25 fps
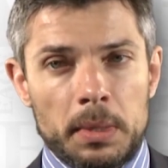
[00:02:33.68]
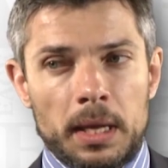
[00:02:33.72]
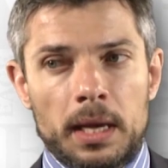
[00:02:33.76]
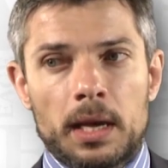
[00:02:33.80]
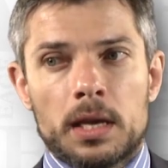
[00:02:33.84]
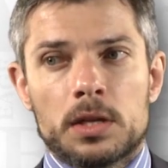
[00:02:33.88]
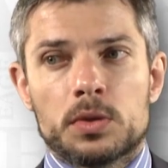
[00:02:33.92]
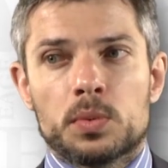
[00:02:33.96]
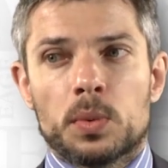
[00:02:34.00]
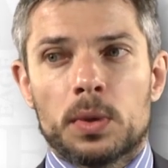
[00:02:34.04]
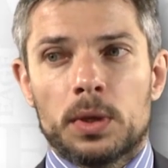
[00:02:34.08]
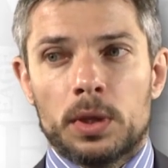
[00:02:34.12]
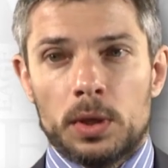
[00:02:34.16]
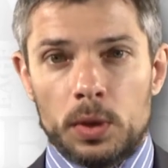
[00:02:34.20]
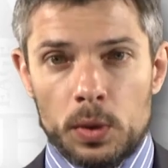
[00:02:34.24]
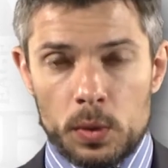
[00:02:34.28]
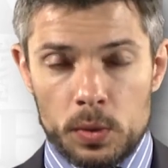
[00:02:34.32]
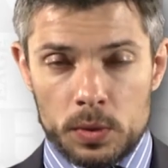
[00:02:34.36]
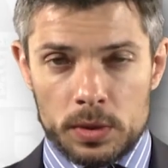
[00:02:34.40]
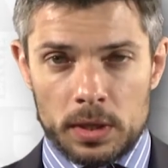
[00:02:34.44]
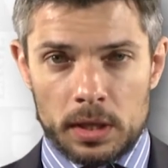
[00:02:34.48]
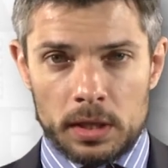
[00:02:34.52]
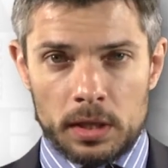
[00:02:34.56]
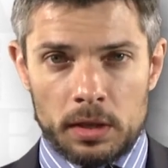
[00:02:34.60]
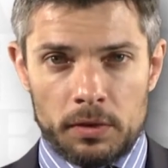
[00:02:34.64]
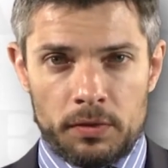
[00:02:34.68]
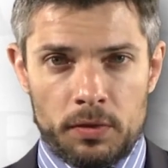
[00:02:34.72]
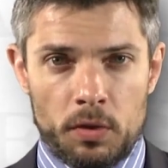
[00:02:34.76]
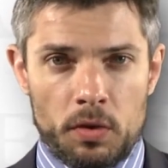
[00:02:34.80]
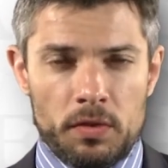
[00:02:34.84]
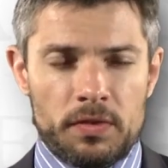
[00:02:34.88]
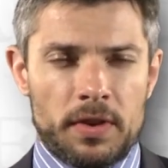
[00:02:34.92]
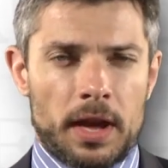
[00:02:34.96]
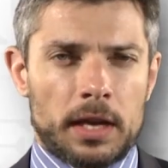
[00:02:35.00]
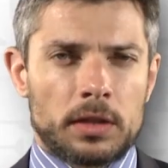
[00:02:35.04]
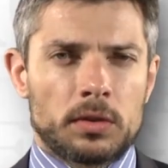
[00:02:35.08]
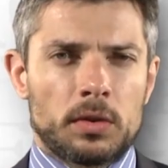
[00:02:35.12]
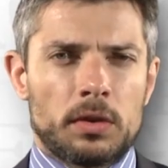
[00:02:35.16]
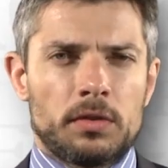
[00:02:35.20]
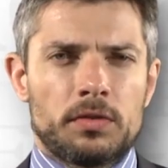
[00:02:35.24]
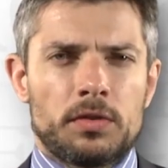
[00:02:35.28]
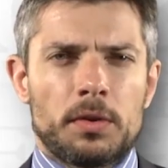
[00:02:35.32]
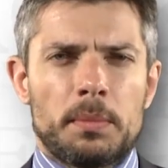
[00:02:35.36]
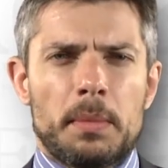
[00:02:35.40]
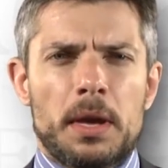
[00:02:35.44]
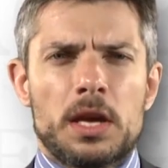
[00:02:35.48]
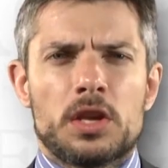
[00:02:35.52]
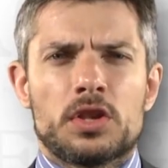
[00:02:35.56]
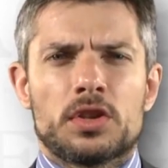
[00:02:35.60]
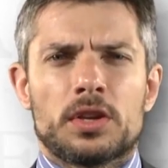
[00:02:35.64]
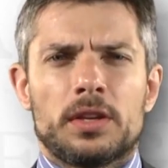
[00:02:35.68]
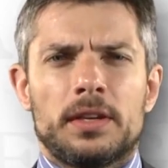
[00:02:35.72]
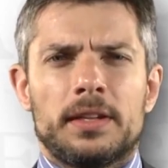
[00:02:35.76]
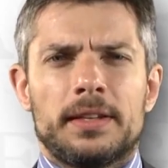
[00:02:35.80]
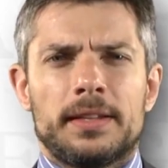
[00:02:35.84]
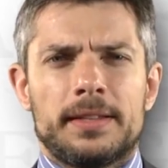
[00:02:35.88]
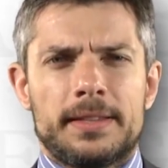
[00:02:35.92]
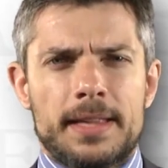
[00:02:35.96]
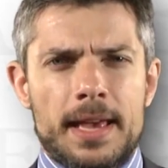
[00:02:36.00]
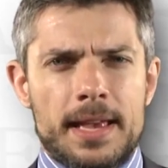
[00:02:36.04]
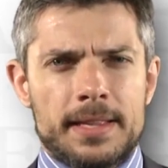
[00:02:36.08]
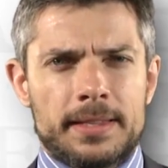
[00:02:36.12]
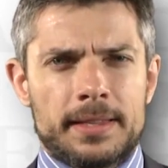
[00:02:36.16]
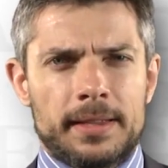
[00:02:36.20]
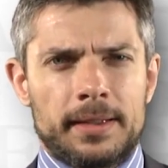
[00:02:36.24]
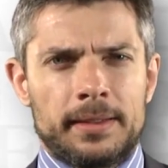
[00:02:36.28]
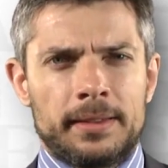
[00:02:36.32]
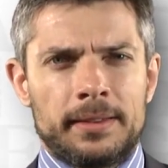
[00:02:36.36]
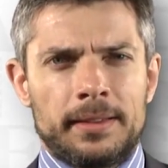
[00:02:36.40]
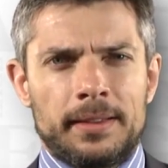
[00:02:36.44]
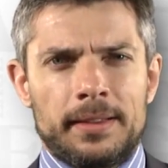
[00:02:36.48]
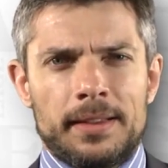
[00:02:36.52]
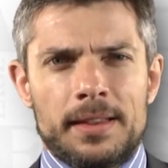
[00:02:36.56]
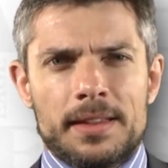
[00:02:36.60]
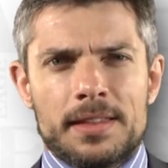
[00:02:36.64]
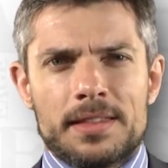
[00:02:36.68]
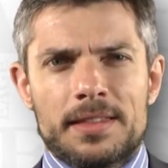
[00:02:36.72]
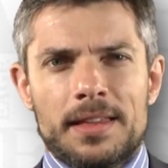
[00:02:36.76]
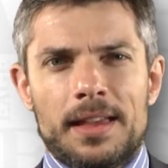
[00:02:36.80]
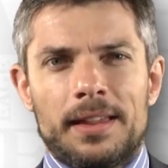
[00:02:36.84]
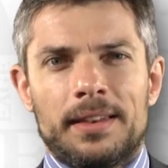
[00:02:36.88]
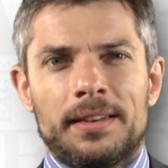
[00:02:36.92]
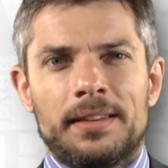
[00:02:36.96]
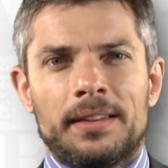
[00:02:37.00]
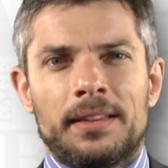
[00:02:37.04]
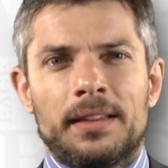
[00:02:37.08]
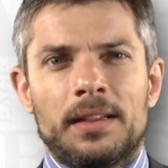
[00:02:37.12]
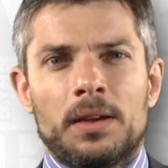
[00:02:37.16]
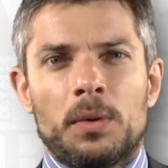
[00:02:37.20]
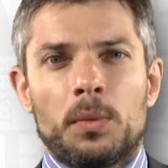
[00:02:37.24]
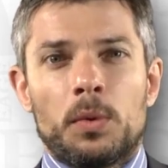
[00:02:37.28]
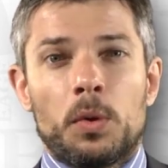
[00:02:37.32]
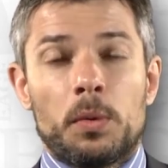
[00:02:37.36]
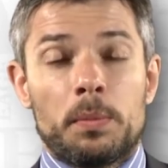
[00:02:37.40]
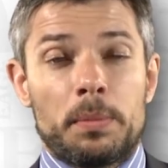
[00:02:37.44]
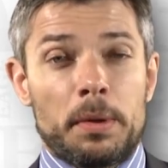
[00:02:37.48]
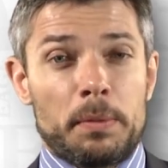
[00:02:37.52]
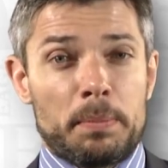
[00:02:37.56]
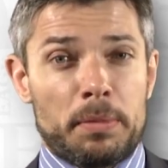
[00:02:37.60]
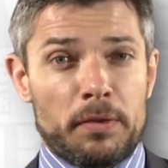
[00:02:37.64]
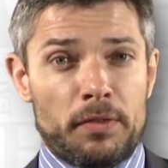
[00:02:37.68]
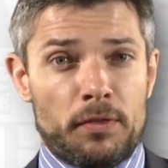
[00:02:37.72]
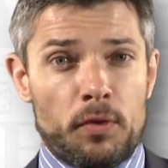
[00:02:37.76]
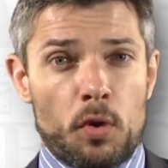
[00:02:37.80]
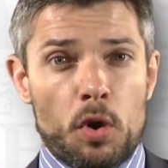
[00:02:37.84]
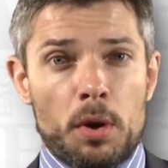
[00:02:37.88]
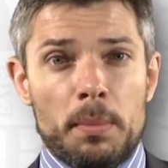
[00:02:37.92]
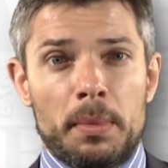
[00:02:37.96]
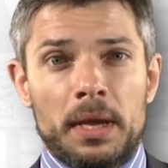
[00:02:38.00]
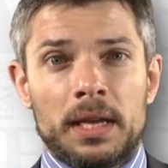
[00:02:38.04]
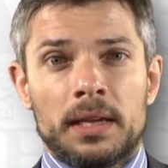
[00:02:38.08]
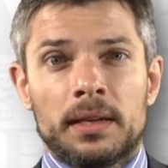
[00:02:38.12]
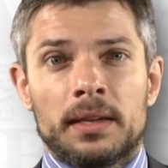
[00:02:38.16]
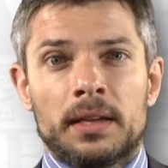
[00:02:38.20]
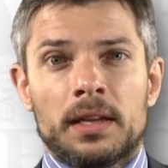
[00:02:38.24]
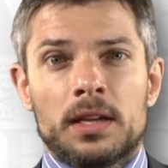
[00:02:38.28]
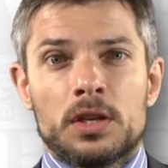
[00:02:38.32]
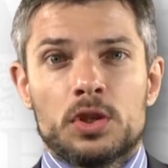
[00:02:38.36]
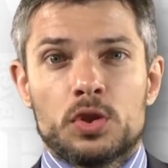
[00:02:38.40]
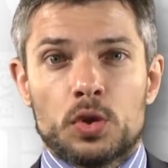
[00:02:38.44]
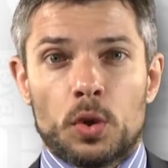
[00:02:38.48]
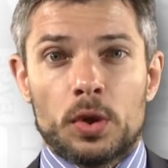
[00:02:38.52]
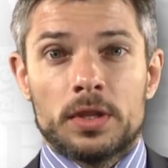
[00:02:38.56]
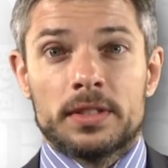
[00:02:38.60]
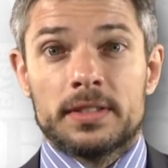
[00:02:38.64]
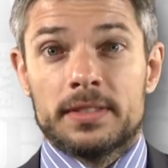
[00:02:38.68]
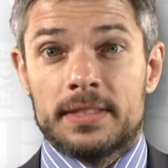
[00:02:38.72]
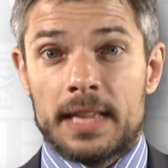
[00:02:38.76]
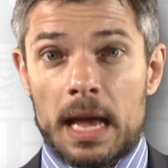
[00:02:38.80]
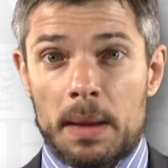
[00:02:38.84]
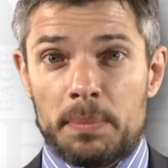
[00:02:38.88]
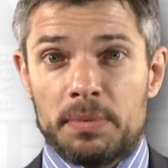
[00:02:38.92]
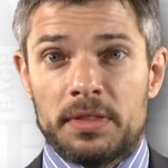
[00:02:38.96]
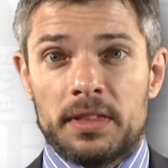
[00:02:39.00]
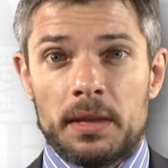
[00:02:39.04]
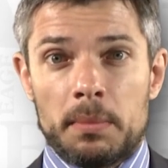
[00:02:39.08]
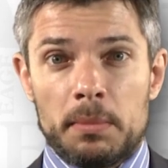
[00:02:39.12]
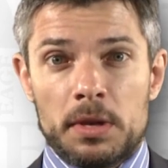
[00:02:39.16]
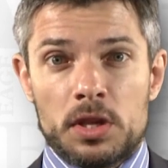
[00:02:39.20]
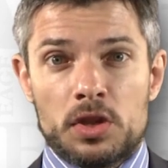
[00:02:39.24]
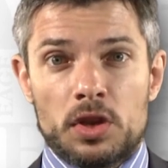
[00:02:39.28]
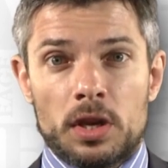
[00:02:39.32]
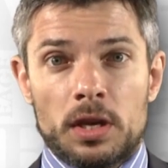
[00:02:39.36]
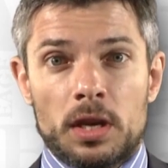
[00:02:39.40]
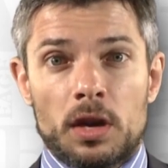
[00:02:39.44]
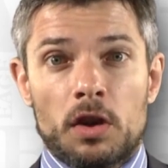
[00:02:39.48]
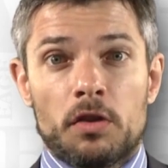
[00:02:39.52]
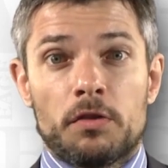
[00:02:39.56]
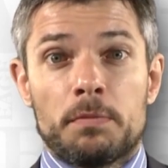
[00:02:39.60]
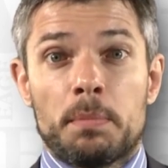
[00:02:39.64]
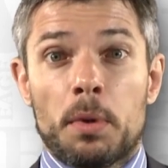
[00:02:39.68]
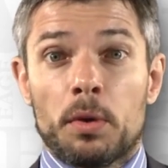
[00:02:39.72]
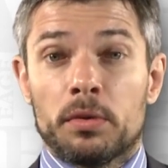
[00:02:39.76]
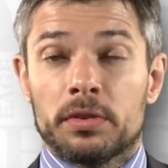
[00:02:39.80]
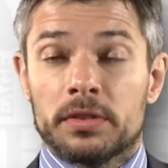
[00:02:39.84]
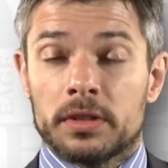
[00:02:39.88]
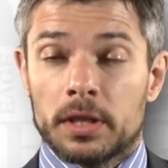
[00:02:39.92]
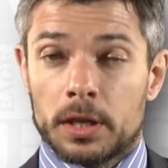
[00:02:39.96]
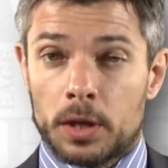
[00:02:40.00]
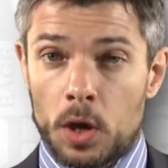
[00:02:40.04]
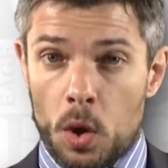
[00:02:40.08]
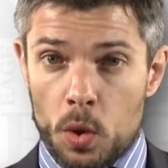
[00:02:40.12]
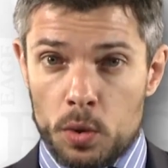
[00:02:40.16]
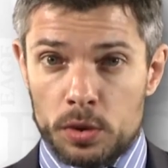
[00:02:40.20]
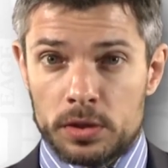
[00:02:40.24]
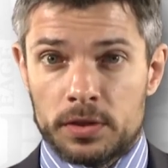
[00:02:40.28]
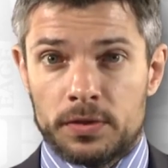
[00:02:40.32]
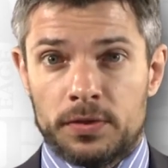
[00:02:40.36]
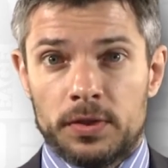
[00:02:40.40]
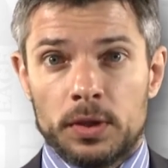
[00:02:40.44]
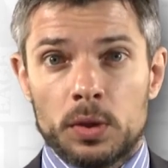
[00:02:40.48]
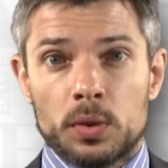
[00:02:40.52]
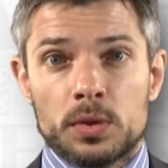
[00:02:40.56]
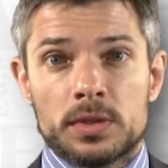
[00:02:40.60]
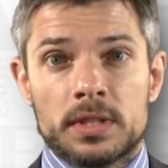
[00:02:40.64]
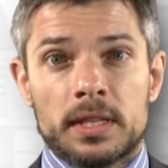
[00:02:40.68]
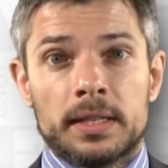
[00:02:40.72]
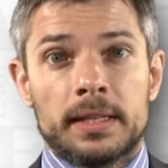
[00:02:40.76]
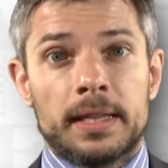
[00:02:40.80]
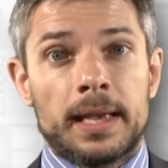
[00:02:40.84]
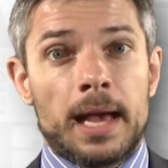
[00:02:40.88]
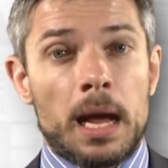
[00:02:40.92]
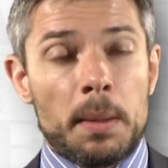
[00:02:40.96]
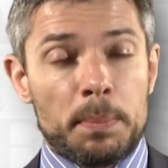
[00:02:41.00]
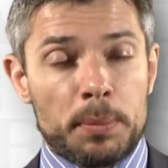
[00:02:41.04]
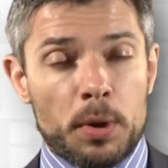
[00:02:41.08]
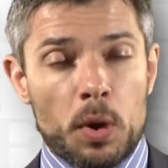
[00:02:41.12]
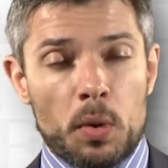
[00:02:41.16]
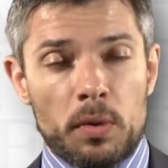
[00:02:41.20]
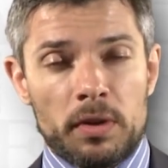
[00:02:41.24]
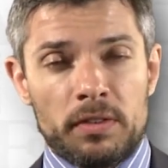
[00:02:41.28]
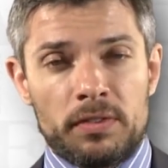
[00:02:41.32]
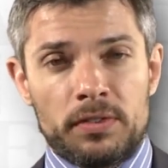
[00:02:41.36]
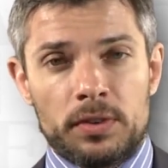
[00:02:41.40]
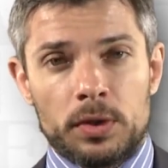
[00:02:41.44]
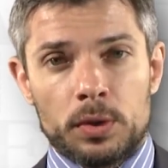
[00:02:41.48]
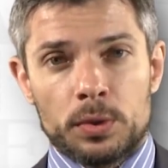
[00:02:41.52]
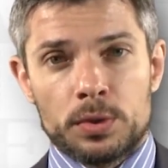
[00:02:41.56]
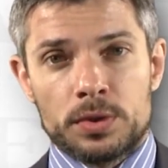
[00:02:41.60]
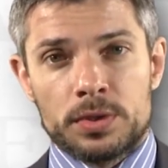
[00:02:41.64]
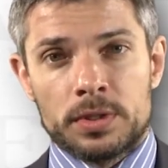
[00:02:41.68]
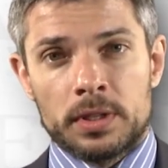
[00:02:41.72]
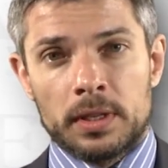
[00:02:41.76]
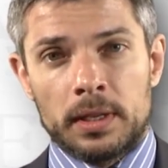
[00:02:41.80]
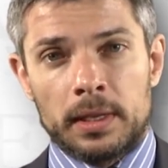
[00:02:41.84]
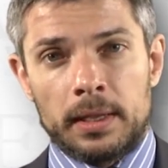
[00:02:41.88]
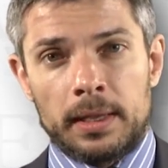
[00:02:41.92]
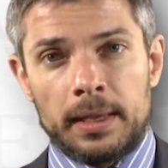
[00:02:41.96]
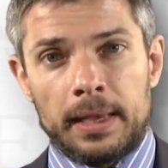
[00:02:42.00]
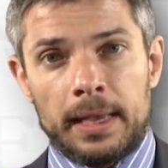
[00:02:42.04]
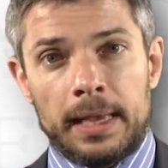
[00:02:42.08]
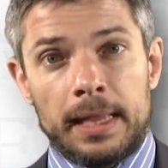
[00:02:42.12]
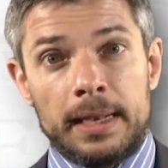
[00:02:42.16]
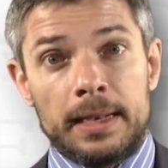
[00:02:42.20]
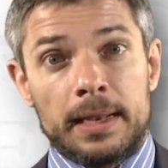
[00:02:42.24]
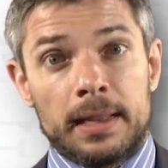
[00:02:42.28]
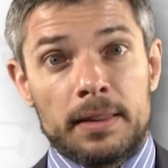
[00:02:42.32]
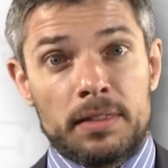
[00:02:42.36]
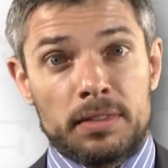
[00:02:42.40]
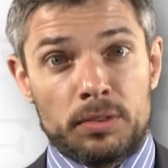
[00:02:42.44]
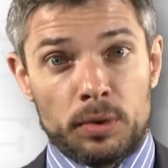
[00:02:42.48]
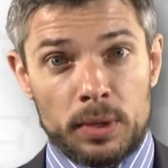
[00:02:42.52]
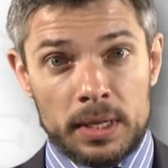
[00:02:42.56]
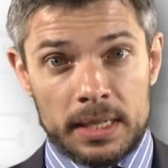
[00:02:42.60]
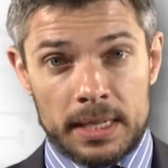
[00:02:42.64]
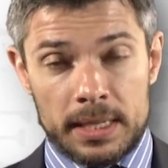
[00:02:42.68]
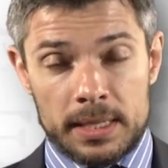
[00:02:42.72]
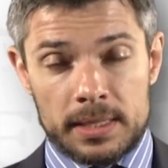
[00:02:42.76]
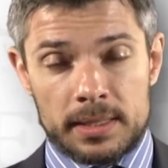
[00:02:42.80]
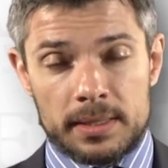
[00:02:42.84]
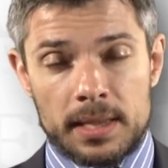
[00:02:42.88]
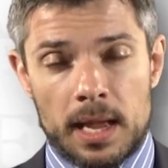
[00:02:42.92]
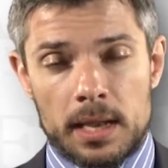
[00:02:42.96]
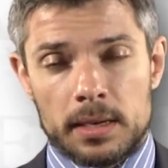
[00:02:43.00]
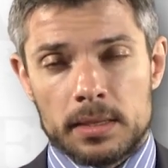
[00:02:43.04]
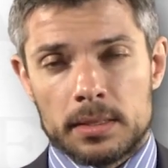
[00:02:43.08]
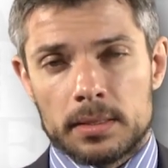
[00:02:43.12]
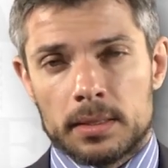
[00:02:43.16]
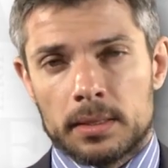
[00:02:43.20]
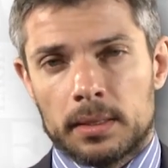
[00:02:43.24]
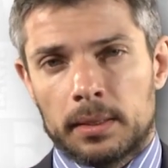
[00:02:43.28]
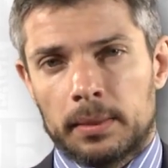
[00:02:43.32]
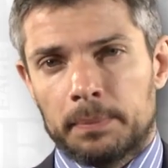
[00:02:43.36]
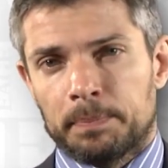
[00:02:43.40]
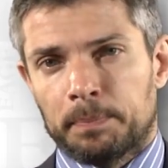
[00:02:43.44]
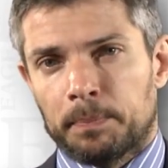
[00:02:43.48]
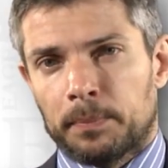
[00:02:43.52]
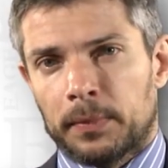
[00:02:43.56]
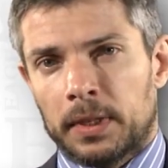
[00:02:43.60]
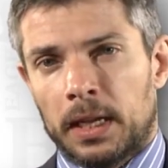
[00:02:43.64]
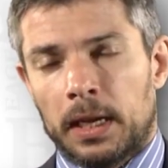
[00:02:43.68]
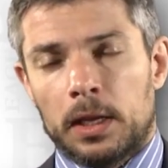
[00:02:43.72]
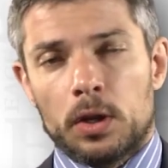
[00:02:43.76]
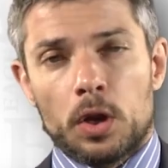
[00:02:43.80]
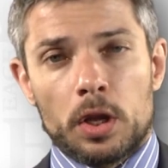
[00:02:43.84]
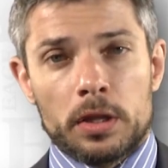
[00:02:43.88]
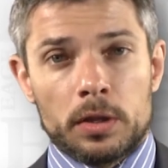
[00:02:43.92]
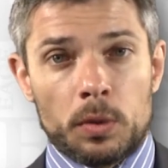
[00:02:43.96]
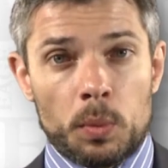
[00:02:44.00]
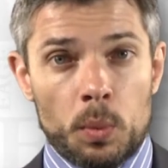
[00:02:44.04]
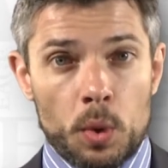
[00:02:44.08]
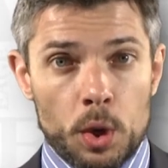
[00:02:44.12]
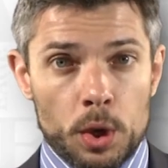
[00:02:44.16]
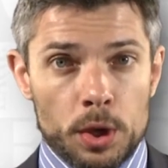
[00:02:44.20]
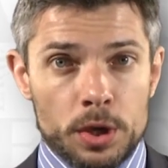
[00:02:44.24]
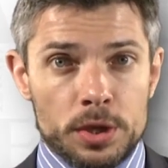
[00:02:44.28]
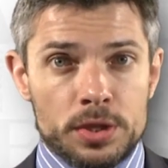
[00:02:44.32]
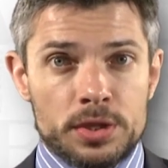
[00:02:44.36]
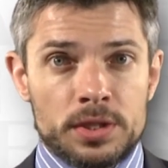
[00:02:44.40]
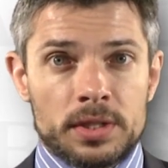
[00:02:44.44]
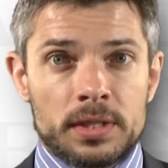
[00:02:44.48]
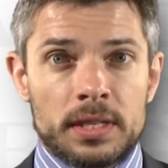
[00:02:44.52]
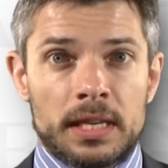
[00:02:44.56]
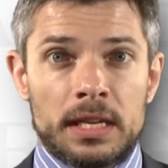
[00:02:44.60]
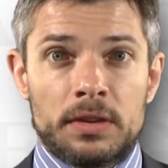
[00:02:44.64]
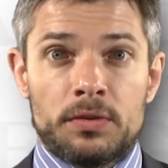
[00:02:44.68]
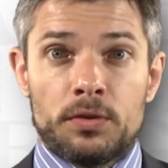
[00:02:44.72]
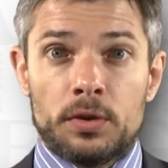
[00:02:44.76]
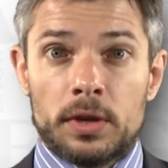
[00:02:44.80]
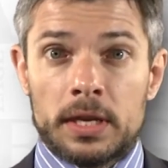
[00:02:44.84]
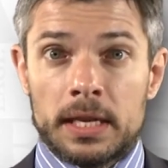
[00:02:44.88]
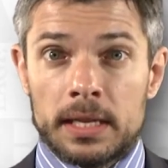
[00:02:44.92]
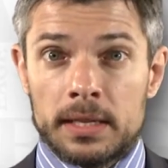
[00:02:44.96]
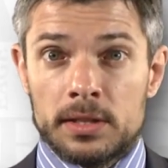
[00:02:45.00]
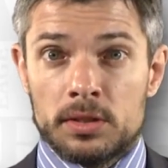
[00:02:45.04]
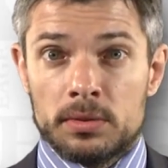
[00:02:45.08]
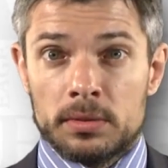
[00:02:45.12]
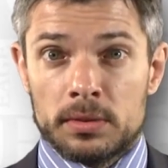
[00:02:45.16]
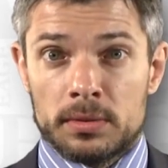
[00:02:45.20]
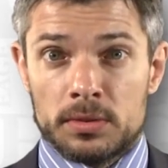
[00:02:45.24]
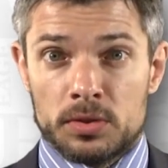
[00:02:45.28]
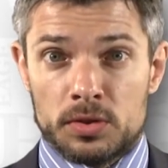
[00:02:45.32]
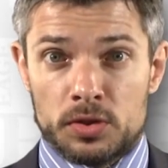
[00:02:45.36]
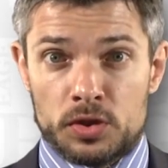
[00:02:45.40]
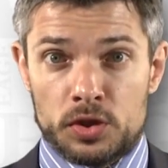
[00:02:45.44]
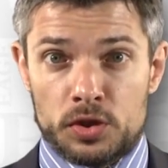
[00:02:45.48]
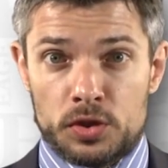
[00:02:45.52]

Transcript: because we're using the full vector information in the data, then we'll be performing joint depth imaging of both the ghost fields and the upgoing fields in the 3D sense. In other words, if we can